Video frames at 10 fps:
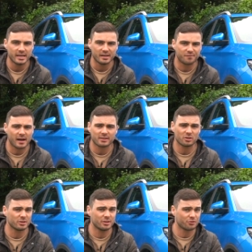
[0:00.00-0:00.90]
In fact,
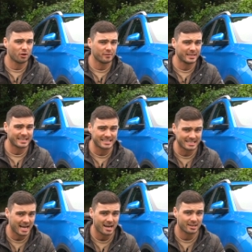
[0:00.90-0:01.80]
I'm going to drive it
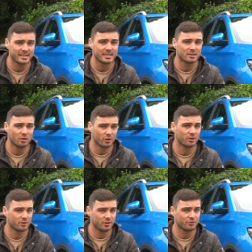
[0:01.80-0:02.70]
exactly like
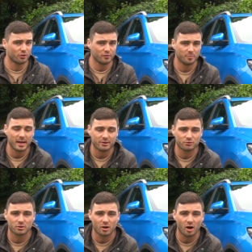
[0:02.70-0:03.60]
I'm going to drive a
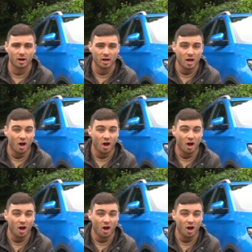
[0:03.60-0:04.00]
petrol car.